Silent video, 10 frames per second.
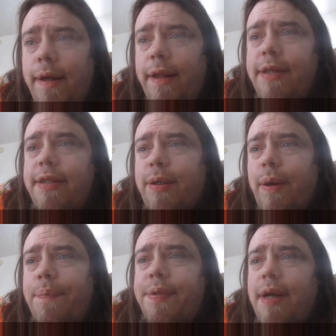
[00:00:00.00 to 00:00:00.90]
These
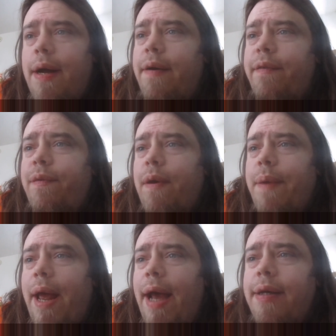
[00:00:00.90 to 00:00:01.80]
scripts are for
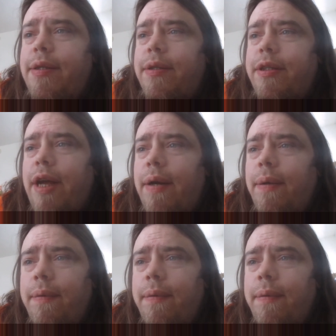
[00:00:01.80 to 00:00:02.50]
my extras channel.